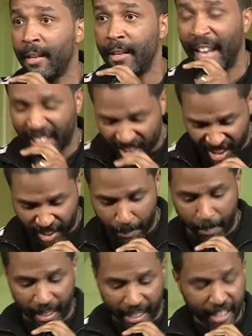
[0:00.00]
that's
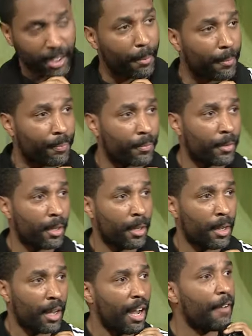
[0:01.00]
symbolism
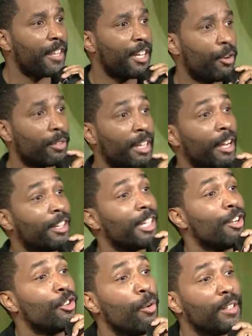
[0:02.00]
of the anointing. The
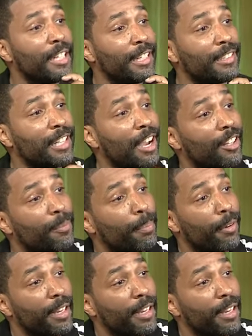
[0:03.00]
anointing is God's